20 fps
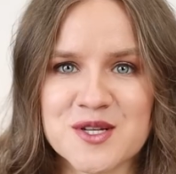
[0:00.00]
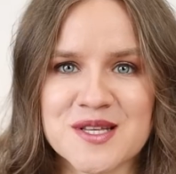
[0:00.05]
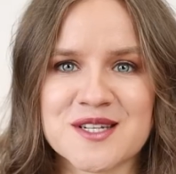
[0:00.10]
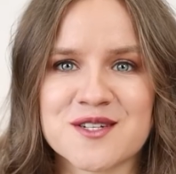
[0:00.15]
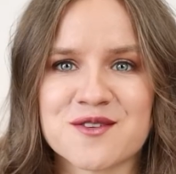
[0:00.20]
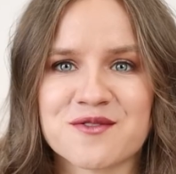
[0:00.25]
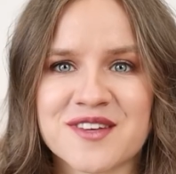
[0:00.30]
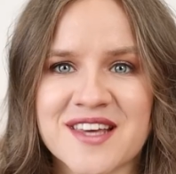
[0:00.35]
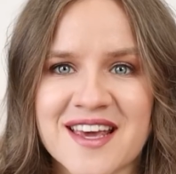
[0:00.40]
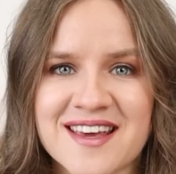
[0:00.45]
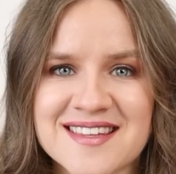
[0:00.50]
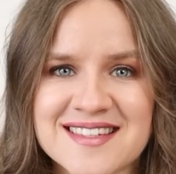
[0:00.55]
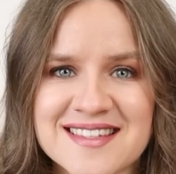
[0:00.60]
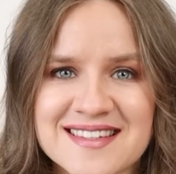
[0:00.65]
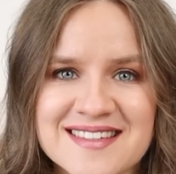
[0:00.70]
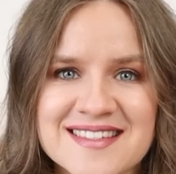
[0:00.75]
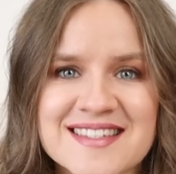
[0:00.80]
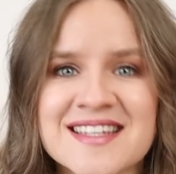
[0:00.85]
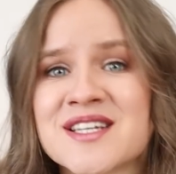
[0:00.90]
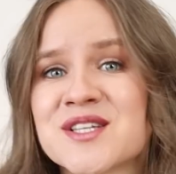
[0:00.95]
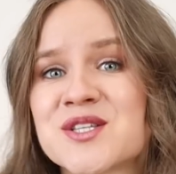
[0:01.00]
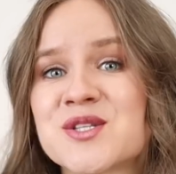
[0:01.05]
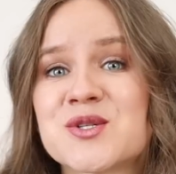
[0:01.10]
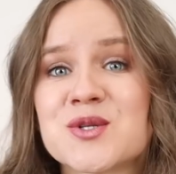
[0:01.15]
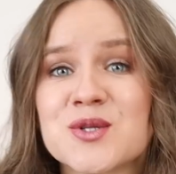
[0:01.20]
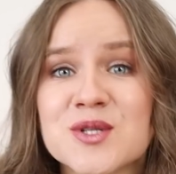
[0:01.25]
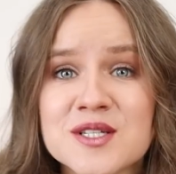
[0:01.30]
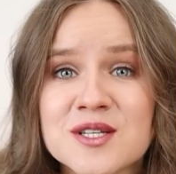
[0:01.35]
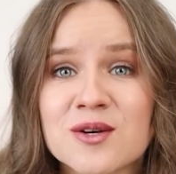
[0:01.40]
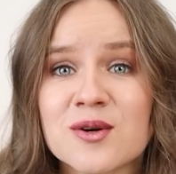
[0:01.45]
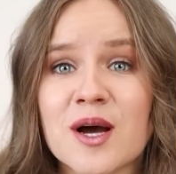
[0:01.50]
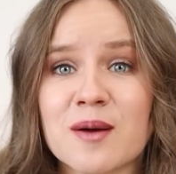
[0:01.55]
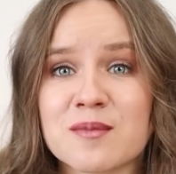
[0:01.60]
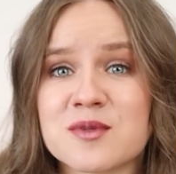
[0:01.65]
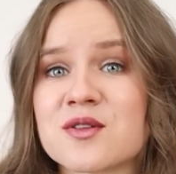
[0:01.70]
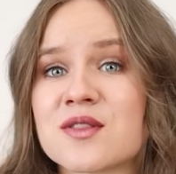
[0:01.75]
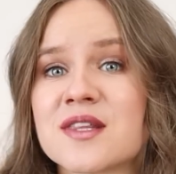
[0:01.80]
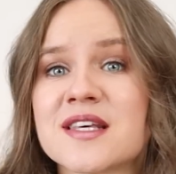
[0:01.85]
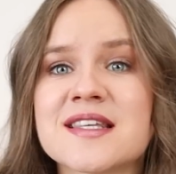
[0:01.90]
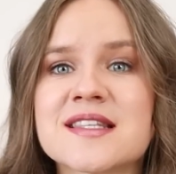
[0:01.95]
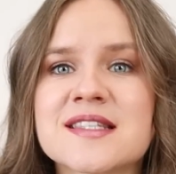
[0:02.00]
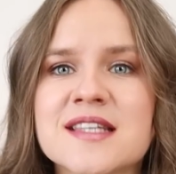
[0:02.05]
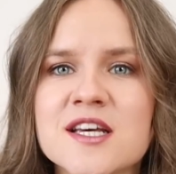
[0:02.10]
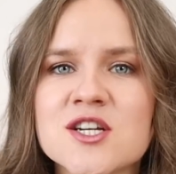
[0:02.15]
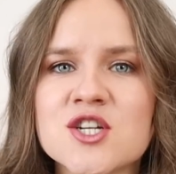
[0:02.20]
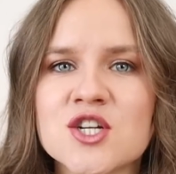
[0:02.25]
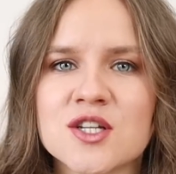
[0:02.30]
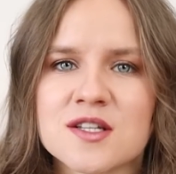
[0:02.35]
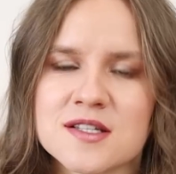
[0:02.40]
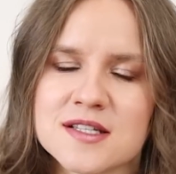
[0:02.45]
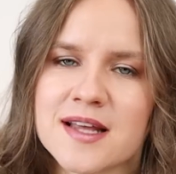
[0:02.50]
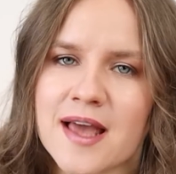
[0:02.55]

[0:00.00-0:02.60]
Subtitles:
of cases, students who come to these sessions